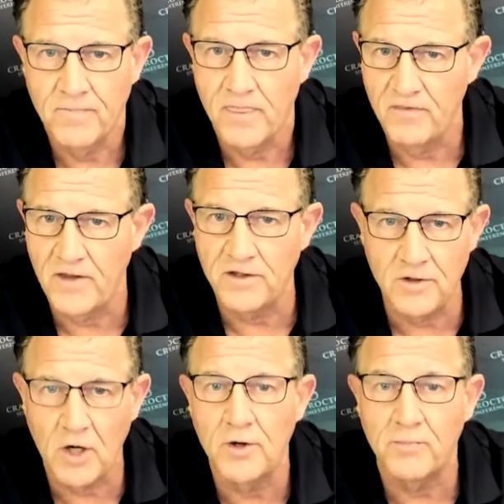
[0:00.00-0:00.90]
then you
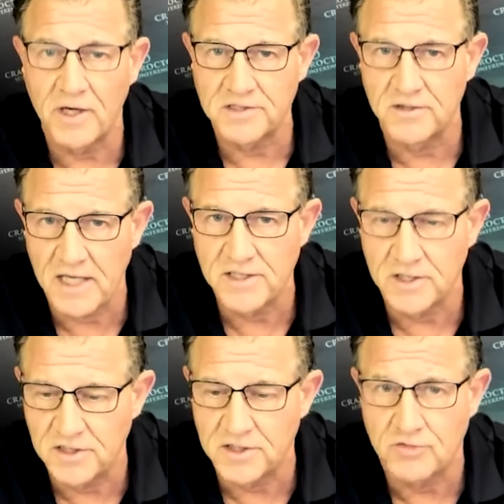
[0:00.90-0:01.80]
know your presentation
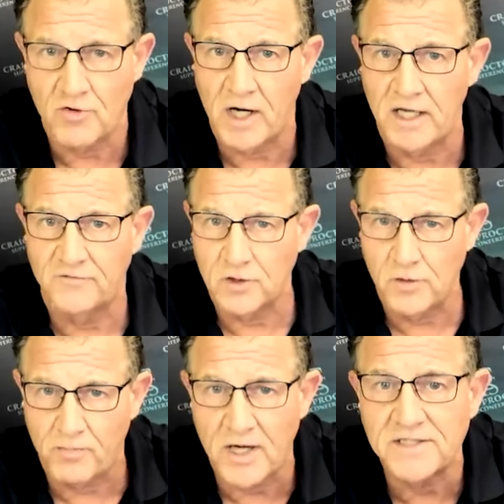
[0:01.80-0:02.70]
isn't strong enough. So the
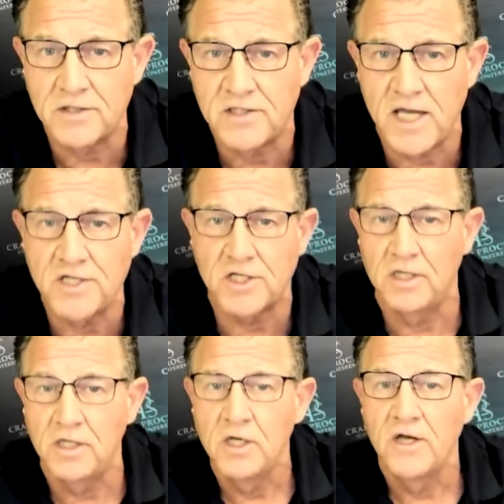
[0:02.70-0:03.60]

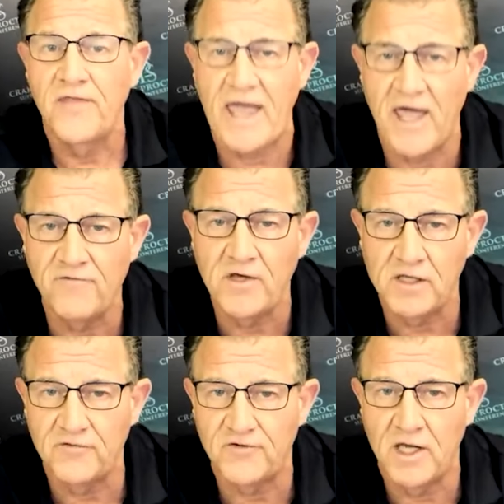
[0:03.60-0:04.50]
presentation, the heavy
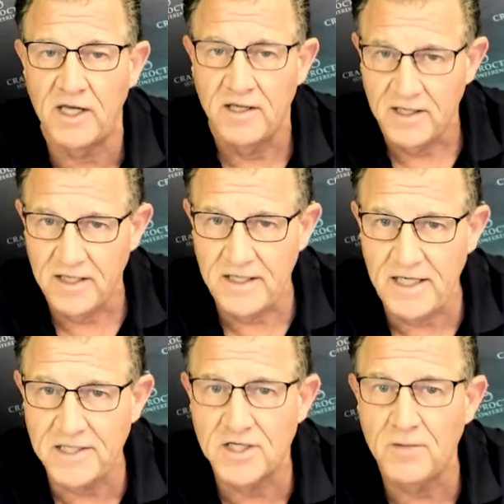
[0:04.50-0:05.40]
lifting
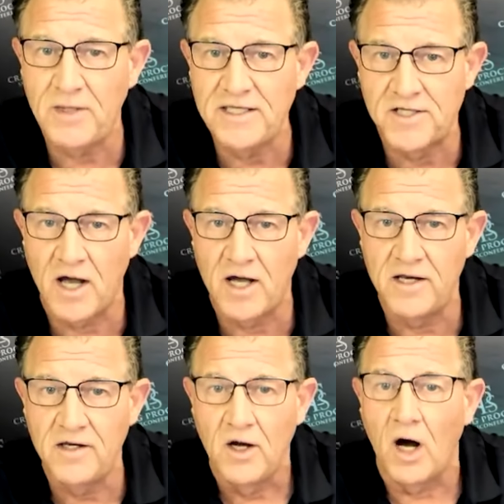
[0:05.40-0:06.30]
needs to be
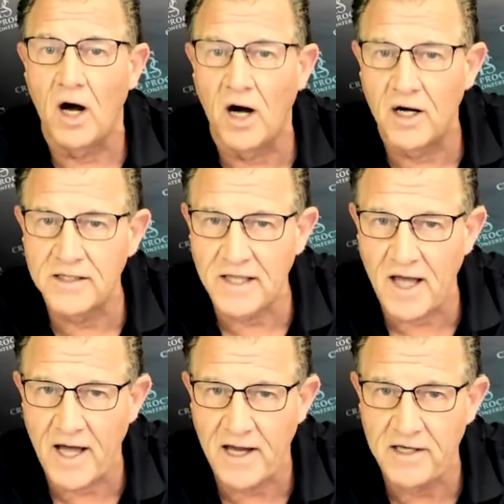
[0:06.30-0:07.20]
done
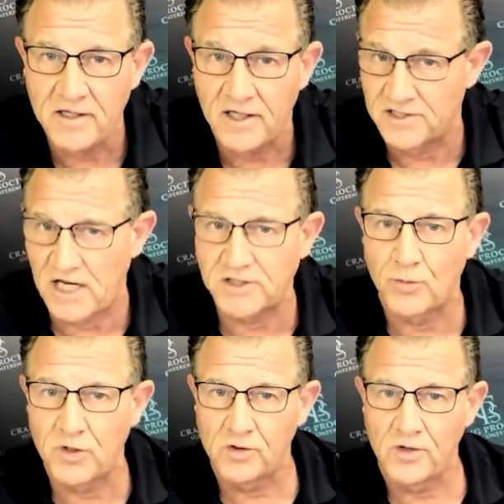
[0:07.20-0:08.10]
online because that's
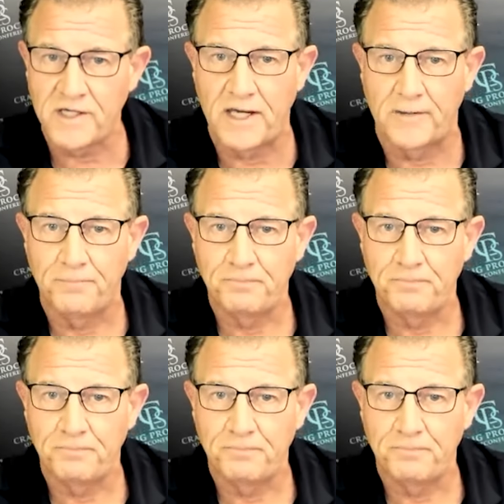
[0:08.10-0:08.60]
where they're looking.